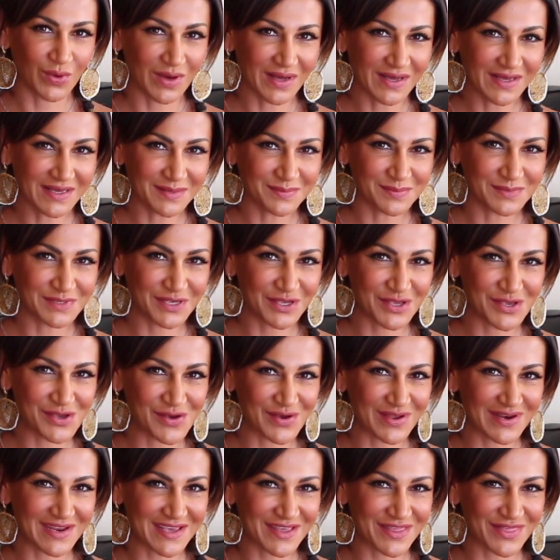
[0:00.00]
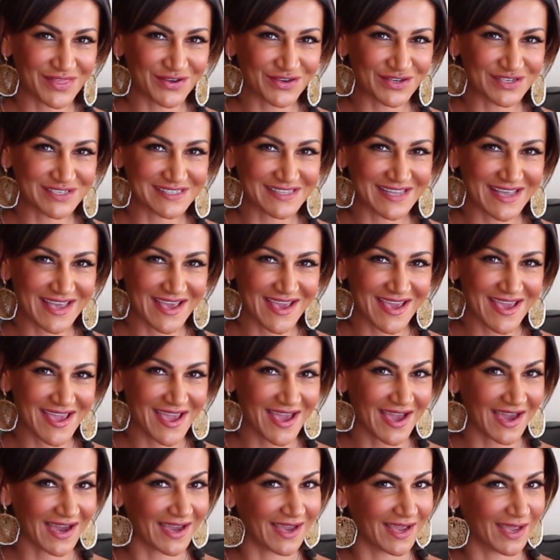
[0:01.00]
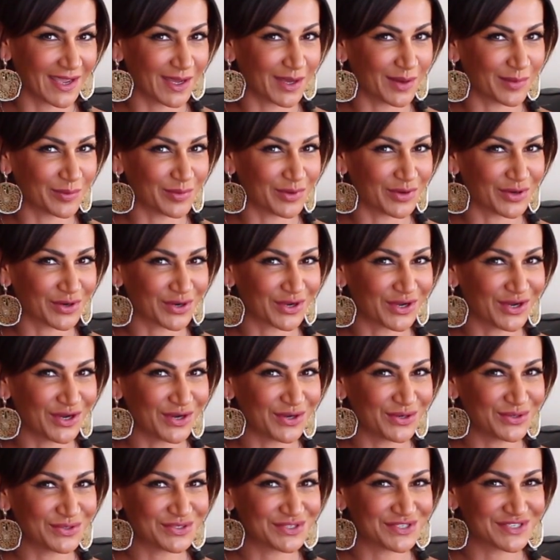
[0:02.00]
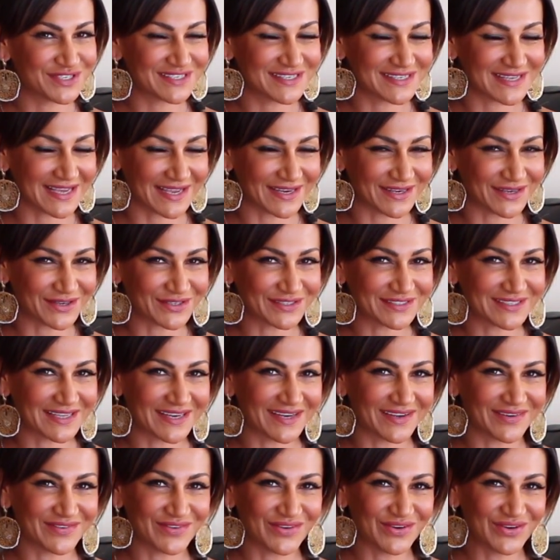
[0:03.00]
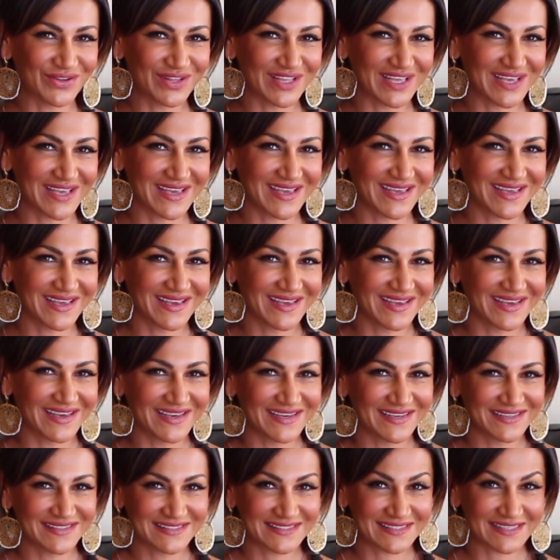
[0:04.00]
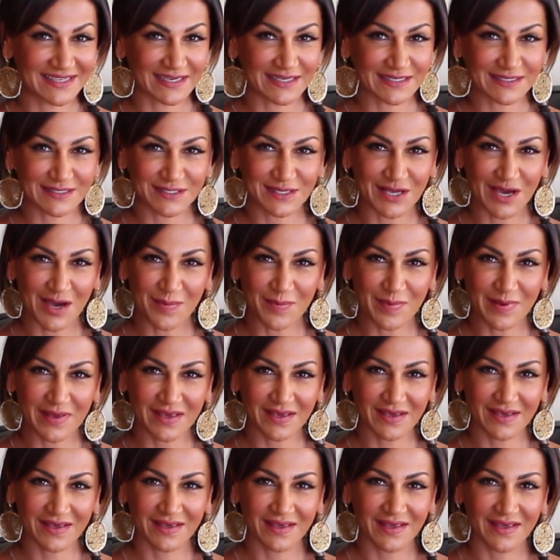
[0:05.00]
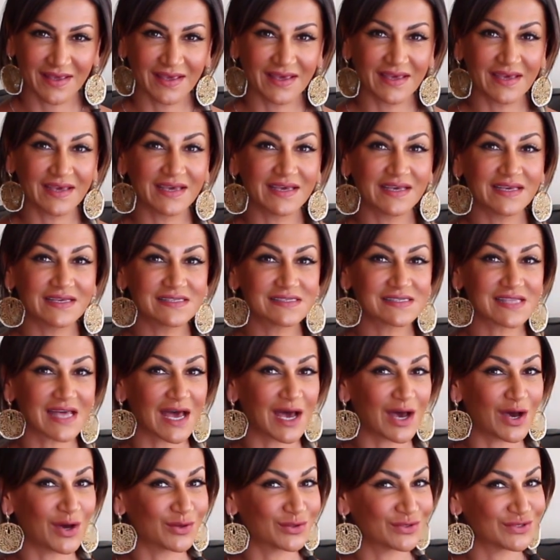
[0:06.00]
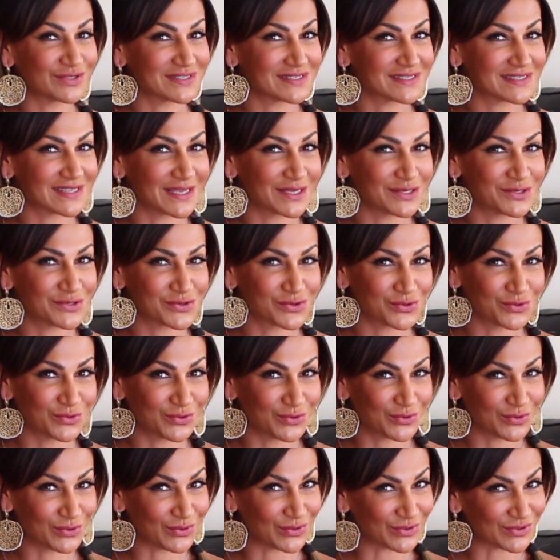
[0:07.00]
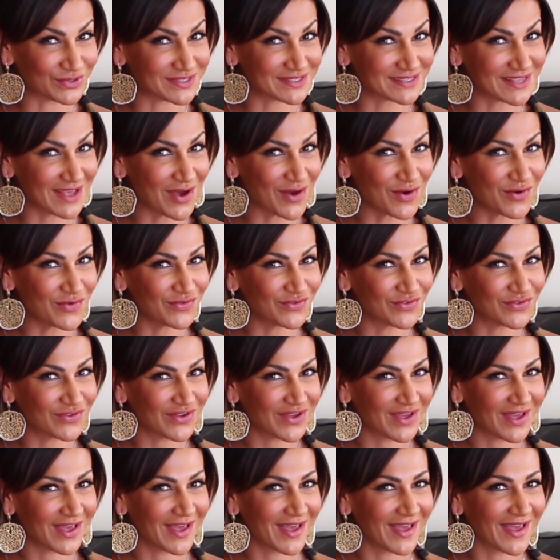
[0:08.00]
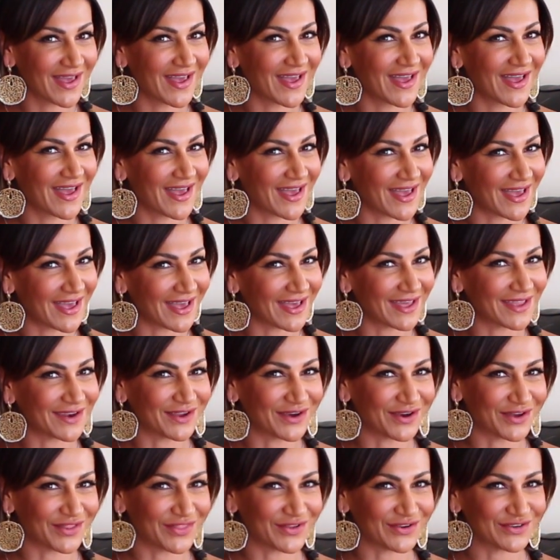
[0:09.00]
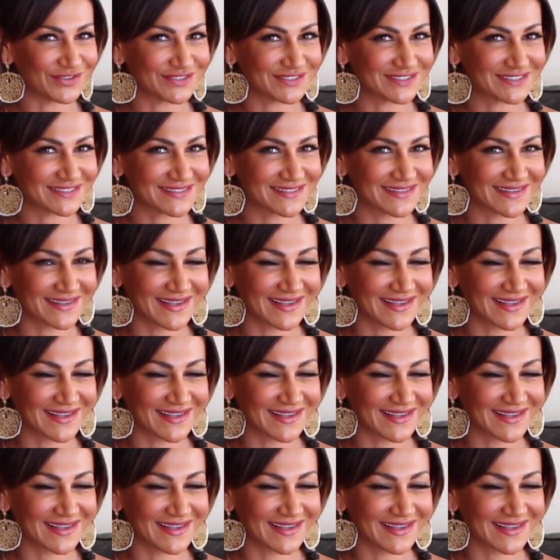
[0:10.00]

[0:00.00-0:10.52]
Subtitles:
Welcome to Q&A Thursday. I am your coach, Tandar Tanavoli. Today's topic is how to stay true to yourself and others.